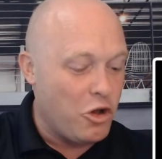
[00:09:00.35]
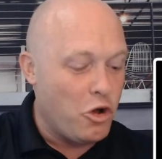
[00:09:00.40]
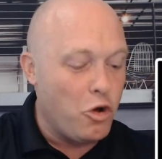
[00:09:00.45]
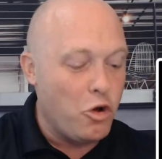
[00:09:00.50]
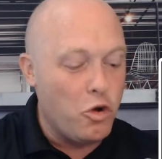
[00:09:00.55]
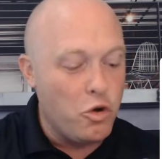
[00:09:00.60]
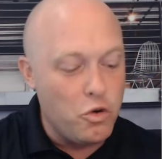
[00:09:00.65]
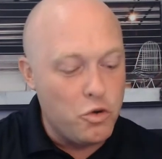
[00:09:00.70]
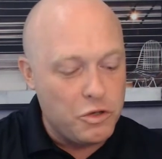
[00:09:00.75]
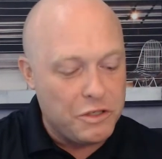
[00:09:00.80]

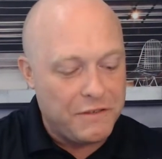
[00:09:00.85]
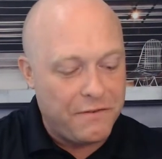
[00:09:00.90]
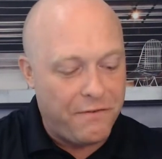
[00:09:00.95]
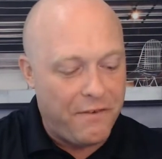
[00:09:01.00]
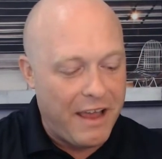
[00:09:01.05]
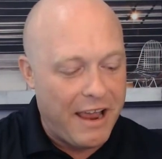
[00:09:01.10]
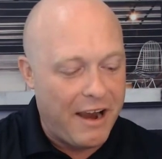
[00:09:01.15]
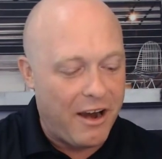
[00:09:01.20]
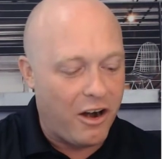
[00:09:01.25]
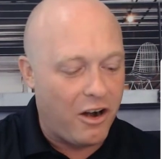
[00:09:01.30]
who's
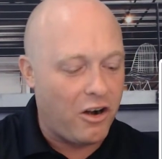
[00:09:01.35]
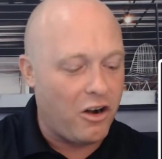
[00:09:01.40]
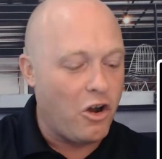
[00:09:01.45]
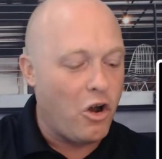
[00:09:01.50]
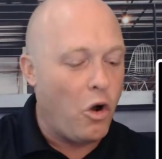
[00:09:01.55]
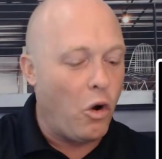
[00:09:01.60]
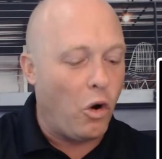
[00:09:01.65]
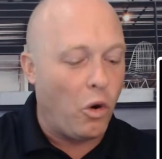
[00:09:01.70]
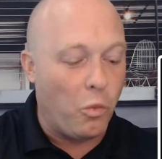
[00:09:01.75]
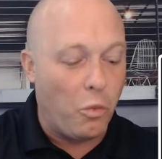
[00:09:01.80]
fair,
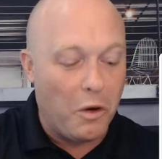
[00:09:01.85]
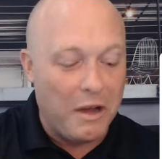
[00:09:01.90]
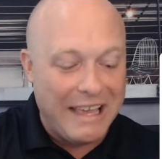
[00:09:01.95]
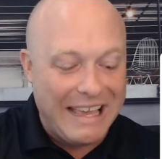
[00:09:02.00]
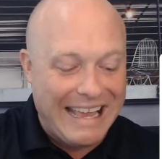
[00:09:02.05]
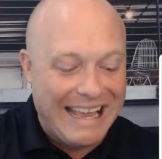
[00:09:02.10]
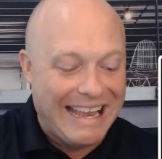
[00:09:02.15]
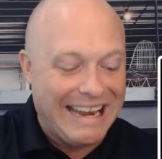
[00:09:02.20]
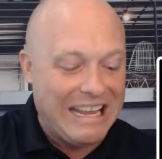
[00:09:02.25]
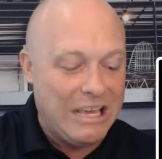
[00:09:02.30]
or what
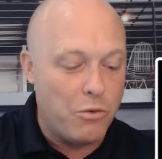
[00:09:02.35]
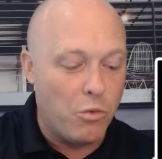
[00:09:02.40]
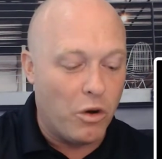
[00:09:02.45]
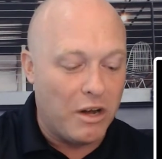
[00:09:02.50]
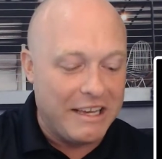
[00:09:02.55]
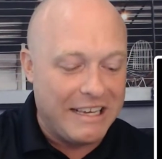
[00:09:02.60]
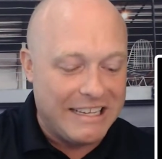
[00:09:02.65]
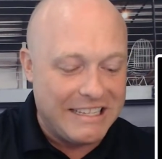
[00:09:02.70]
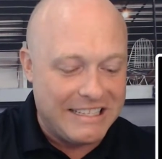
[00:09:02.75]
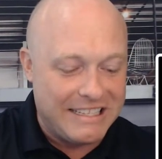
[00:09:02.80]

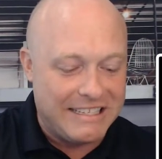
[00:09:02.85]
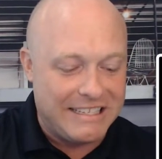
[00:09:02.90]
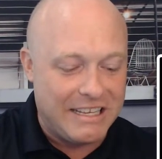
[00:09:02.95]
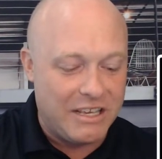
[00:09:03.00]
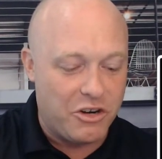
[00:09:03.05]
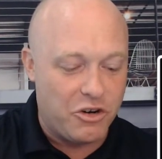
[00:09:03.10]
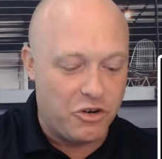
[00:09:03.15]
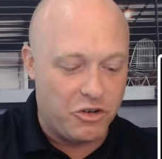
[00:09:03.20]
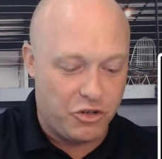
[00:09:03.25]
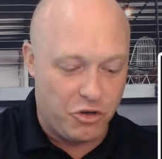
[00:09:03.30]
anyone
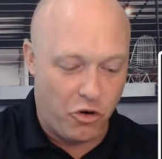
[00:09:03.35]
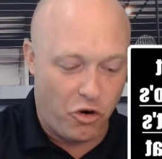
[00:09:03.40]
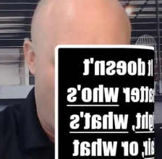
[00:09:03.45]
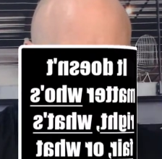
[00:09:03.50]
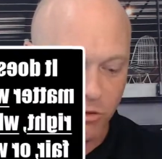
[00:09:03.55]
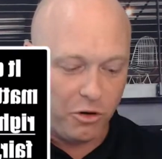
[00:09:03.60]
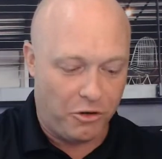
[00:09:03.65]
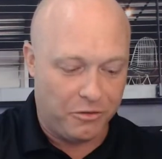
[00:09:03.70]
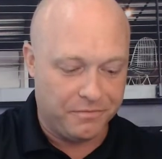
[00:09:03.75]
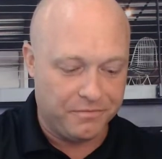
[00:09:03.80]
considers normal.